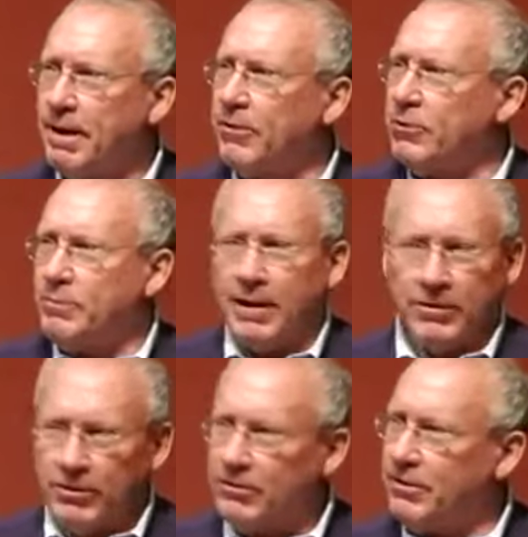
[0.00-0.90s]

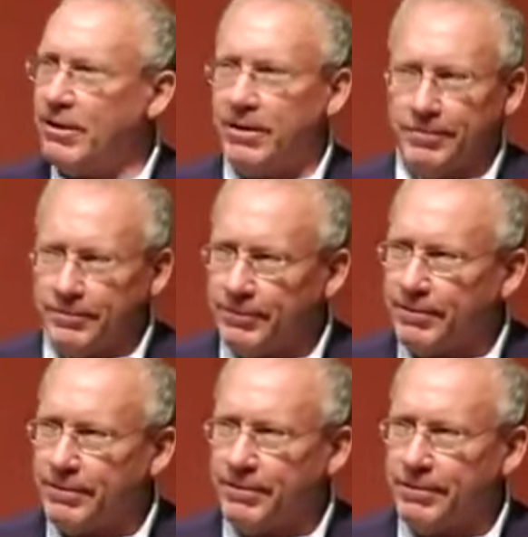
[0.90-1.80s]
Aerospace engineer.
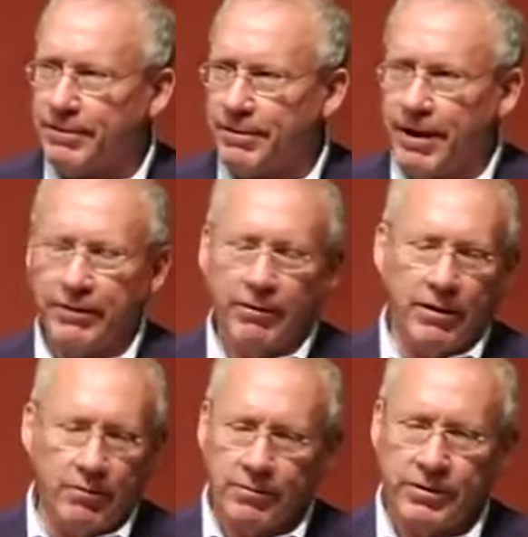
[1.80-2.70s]

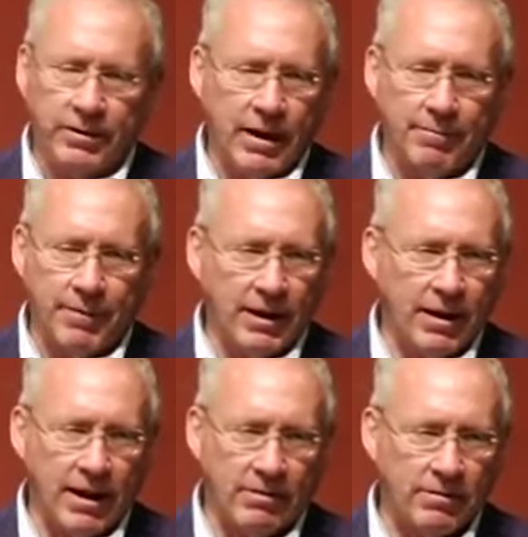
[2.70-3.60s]
Graduated almost the top of my
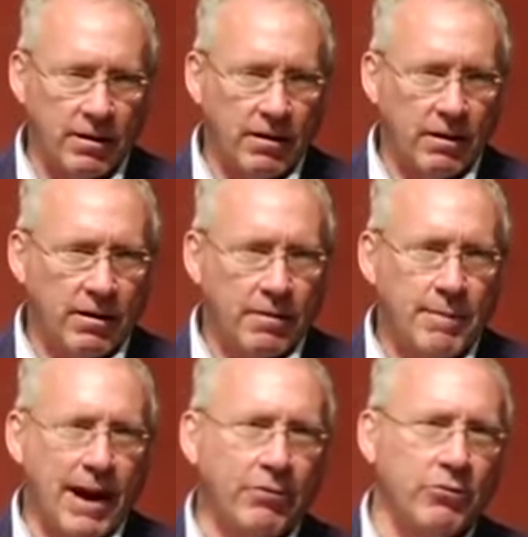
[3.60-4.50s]
class.
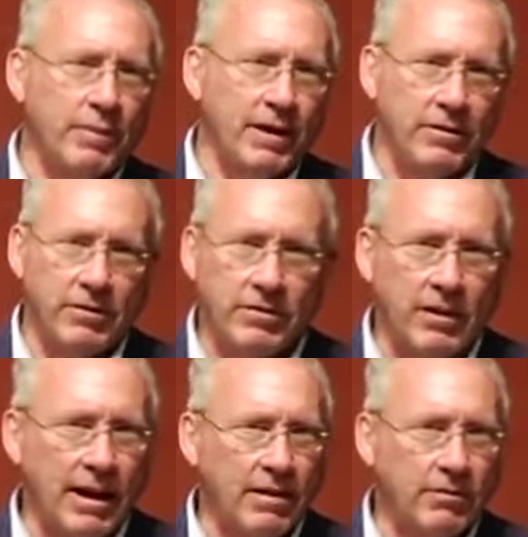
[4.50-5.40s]
Math was my
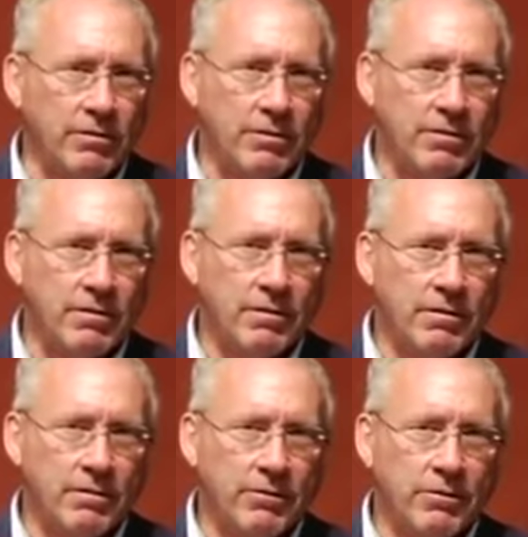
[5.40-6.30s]
easiest class.
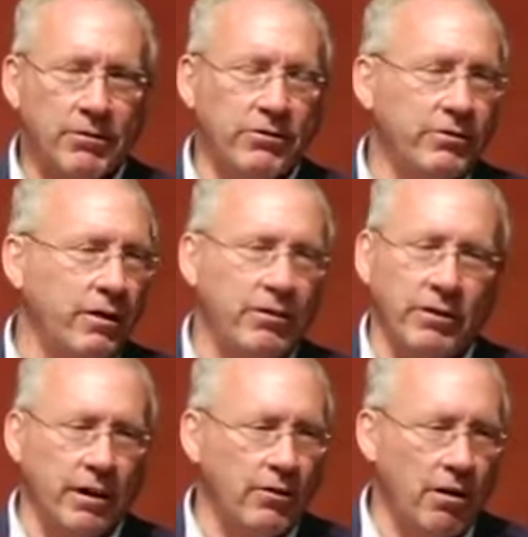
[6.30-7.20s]

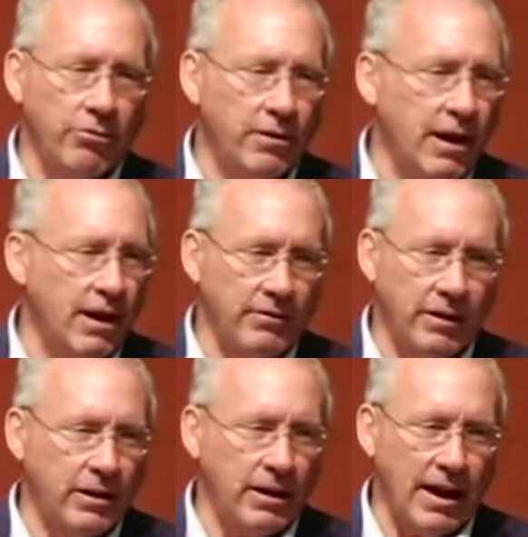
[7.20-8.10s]
Usually and all through college
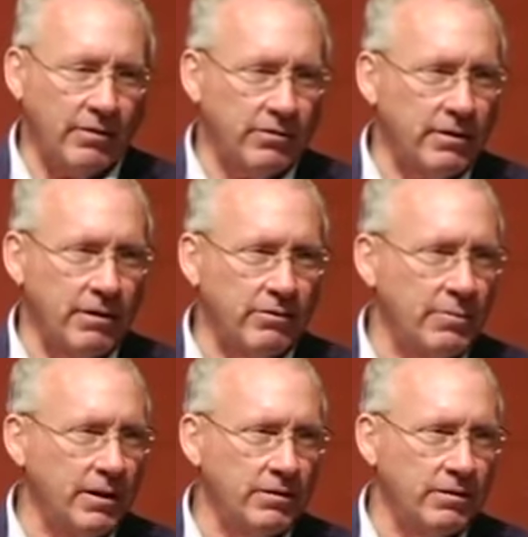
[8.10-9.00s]
I did it last because that
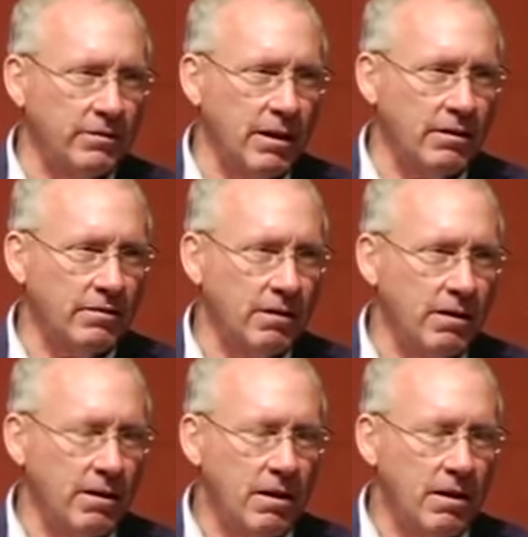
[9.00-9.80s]
was my easiest class.